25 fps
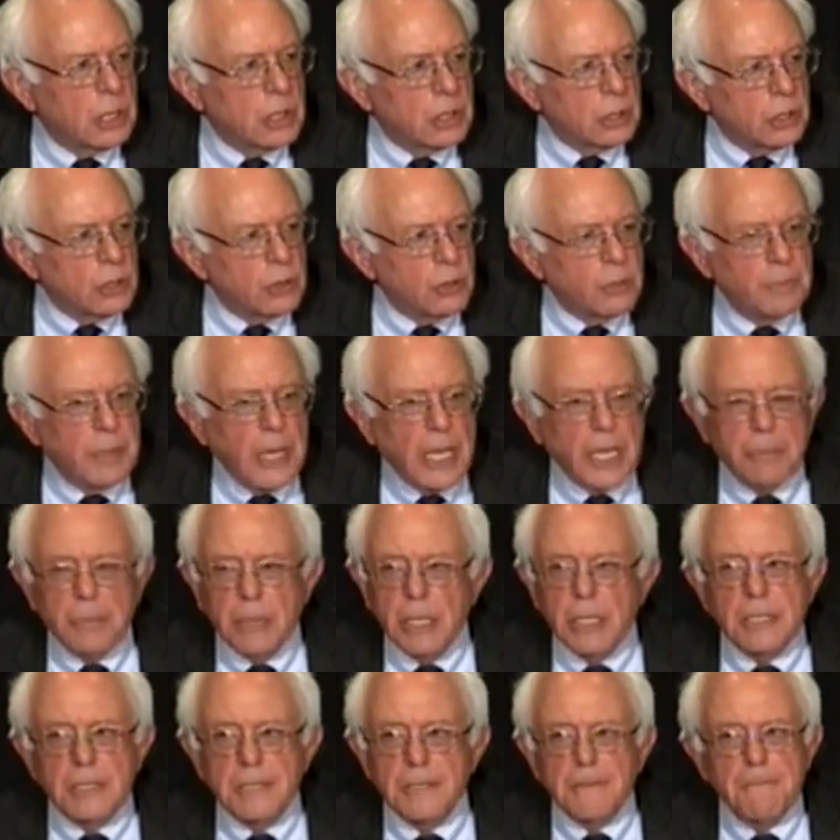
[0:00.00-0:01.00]
new
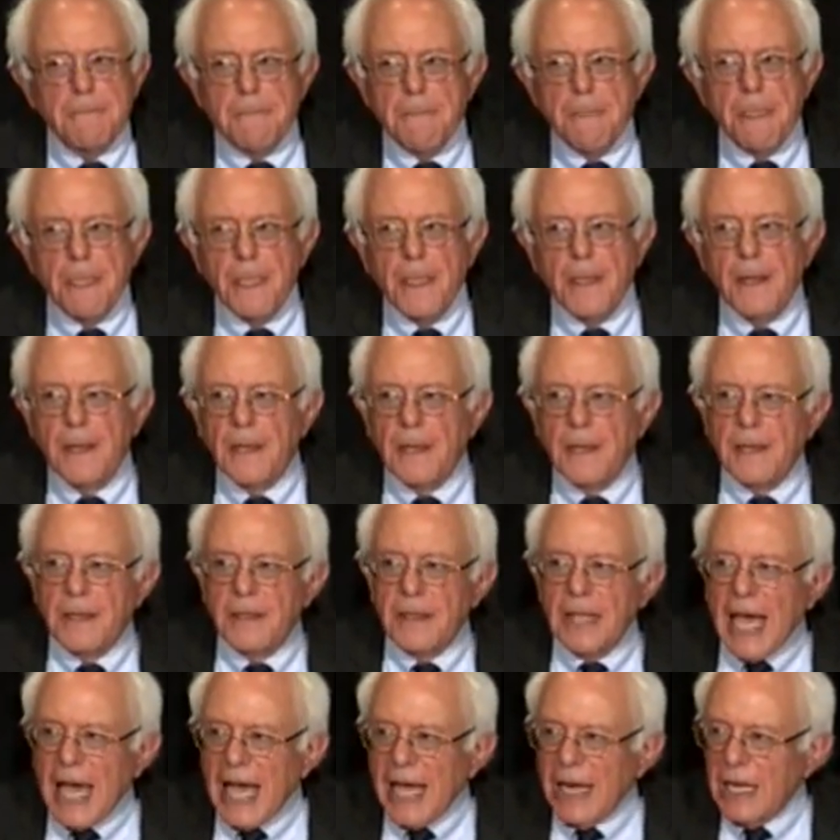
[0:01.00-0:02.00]
babies.
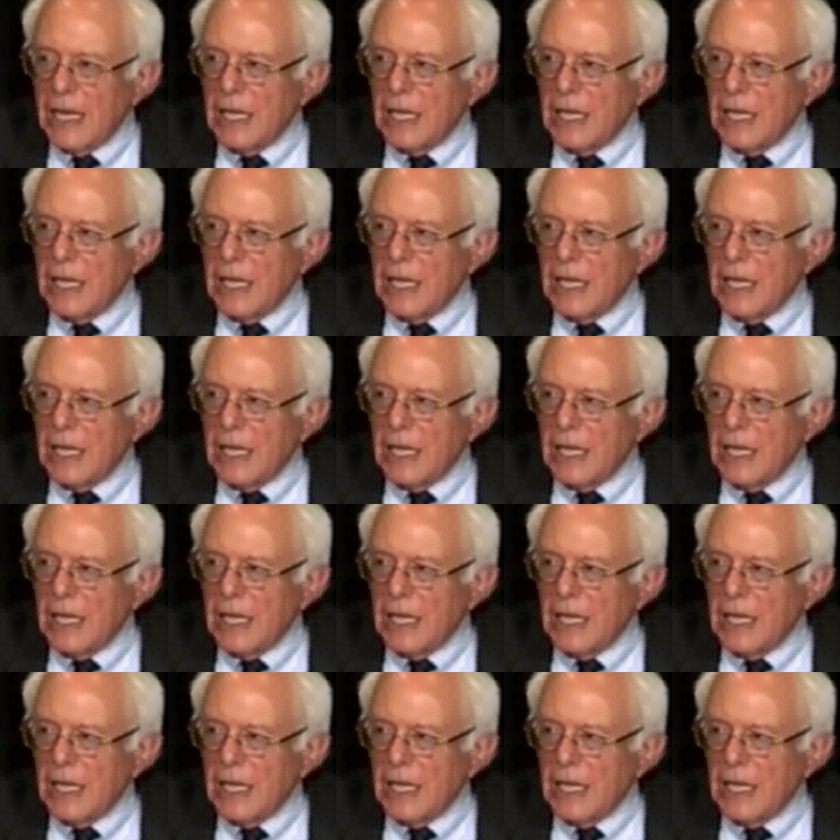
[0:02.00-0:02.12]
That